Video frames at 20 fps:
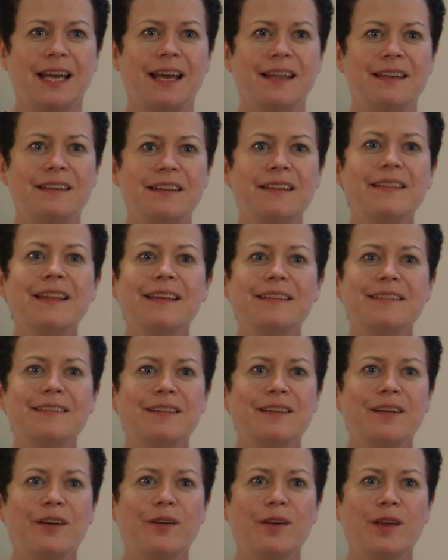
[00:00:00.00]
And in that
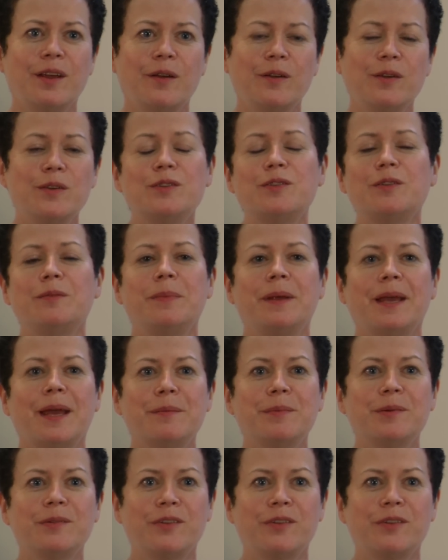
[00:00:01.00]
scenario, you should be able